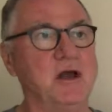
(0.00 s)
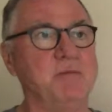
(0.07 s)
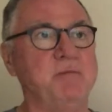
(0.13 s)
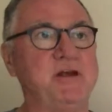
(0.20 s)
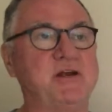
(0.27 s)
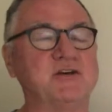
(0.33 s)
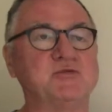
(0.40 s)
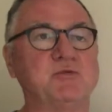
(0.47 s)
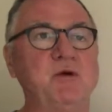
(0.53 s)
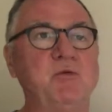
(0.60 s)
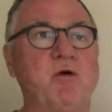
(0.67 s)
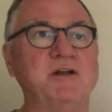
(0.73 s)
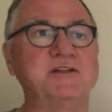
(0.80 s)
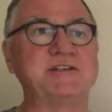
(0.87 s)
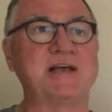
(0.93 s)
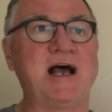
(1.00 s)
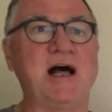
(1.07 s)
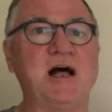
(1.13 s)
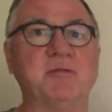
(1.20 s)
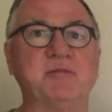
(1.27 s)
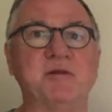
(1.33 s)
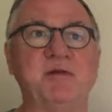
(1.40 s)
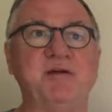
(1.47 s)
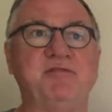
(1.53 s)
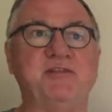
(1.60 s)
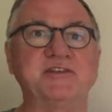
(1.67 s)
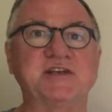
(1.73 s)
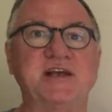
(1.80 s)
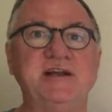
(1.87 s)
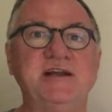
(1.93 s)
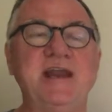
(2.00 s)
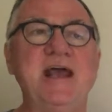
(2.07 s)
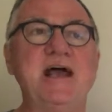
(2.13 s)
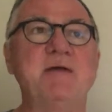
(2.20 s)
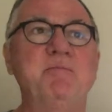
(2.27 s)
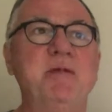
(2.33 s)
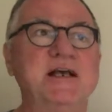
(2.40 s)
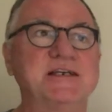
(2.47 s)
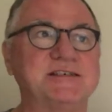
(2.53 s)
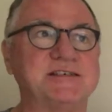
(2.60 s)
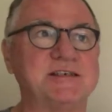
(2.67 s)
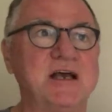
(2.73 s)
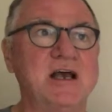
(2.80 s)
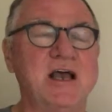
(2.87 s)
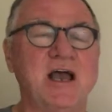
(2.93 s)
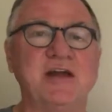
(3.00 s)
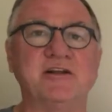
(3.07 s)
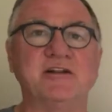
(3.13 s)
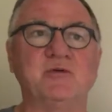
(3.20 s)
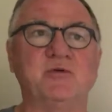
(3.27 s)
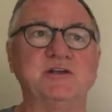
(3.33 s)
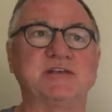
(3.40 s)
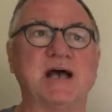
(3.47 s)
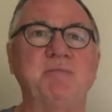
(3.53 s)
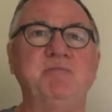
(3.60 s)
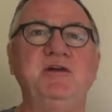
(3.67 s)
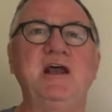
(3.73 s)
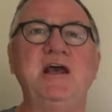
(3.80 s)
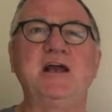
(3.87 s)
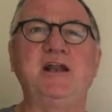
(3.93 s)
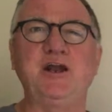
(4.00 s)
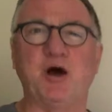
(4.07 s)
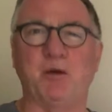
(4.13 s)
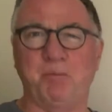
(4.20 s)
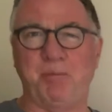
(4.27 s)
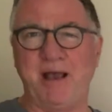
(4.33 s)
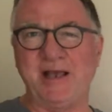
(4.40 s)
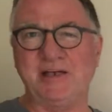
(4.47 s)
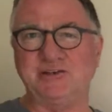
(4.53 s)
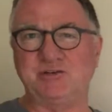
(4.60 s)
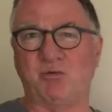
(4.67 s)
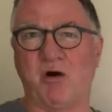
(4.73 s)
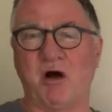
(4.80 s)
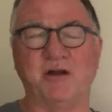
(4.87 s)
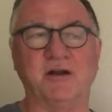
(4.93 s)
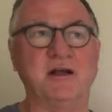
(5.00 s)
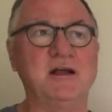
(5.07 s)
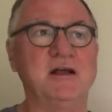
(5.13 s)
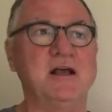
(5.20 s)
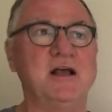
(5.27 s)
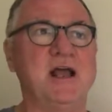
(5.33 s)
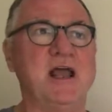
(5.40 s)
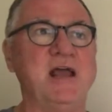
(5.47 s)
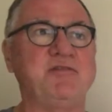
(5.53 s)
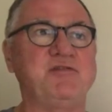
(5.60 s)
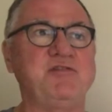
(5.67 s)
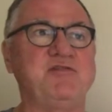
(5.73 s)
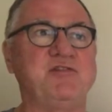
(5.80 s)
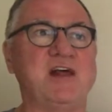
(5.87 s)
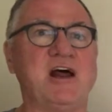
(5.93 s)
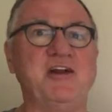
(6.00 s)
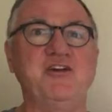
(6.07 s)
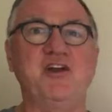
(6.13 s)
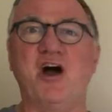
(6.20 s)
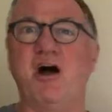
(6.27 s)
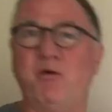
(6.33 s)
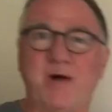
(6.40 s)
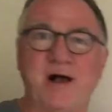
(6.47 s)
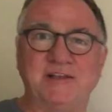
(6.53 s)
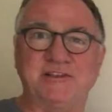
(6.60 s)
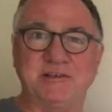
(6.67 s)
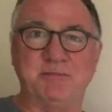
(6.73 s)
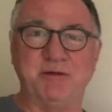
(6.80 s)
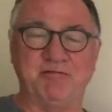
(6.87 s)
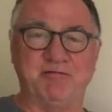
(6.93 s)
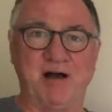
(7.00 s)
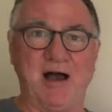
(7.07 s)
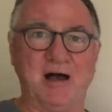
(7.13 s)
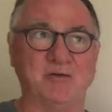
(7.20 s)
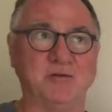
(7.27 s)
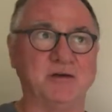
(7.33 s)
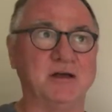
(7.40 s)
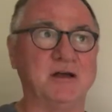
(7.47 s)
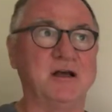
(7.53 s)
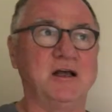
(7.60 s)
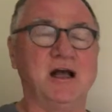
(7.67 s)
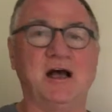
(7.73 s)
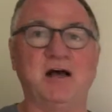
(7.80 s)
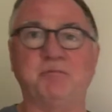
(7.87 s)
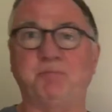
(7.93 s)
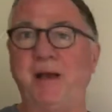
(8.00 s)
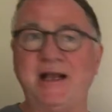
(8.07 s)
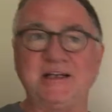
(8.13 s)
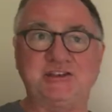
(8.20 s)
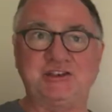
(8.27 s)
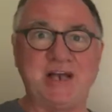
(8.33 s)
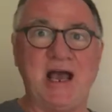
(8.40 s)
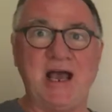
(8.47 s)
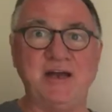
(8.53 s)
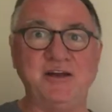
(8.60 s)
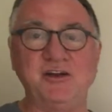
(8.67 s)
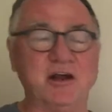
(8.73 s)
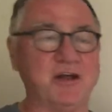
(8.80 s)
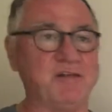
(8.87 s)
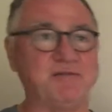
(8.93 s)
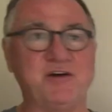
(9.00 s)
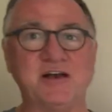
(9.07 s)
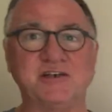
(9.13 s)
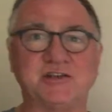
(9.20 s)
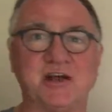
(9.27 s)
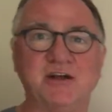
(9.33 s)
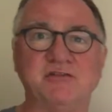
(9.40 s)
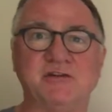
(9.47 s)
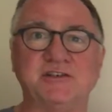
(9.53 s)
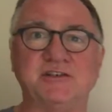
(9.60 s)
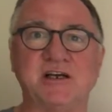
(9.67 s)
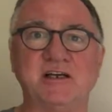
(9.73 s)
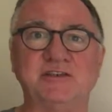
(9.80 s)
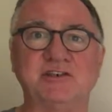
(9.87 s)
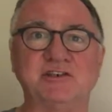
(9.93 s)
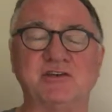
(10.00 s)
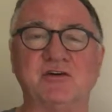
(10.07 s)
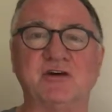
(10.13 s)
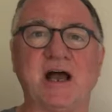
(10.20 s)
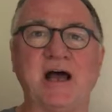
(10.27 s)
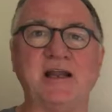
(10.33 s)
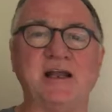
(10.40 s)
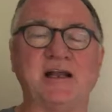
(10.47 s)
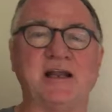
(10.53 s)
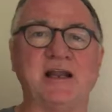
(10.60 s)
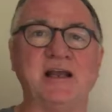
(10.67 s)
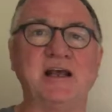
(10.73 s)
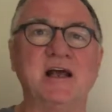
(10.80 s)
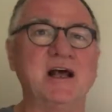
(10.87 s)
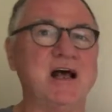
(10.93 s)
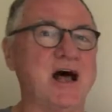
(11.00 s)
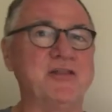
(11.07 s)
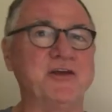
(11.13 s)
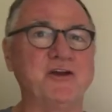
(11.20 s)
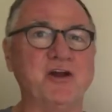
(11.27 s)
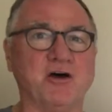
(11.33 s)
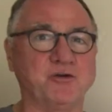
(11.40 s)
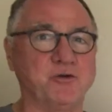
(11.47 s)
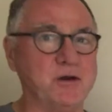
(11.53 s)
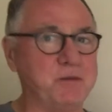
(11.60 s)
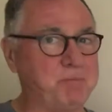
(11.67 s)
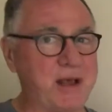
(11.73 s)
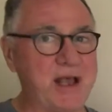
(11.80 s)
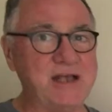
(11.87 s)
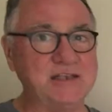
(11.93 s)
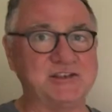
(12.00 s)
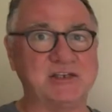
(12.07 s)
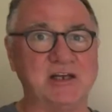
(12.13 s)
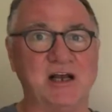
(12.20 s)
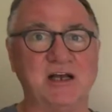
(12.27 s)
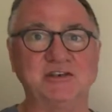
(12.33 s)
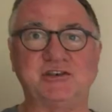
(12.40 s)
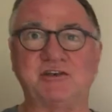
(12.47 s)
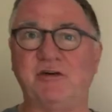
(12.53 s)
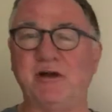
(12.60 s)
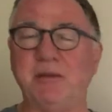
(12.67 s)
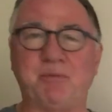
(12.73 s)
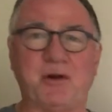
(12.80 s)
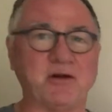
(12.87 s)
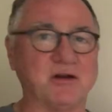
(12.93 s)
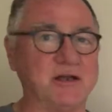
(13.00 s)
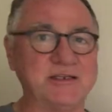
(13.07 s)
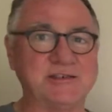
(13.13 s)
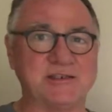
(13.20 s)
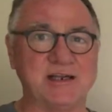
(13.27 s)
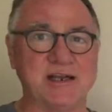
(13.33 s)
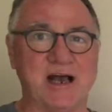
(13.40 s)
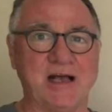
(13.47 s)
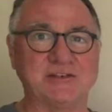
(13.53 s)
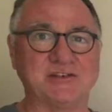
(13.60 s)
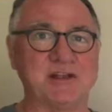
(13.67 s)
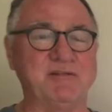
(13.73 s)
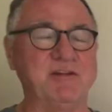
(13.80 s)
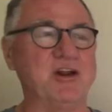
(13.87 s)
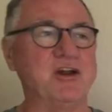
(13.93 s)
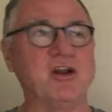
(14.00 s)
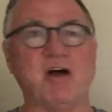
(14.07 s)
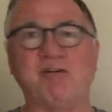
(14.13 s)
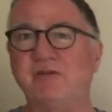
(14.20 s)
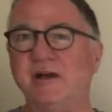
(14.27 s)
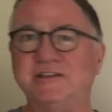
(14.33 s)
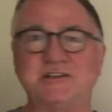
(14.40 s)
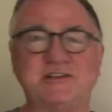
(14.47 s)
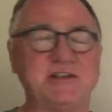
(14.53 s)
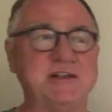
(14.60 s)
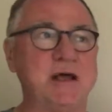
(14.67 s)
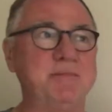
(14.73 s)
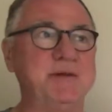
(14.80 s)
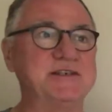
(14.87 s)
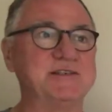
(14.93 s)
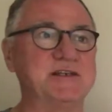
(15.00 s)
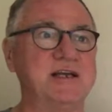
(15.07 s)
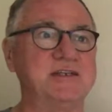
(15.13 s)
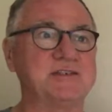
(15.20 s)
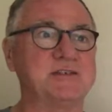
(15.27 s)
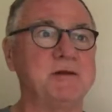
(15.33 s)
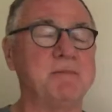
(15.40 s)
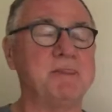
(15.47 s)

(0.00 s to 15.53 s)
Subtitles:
because we want to help them if there's a near miss. In other words, I'm nearly on page 1. If they're nowhere to be found, page 10, the first 100 searches organically, and they're not doing paid search or any product listing ads, and they're not registered their business,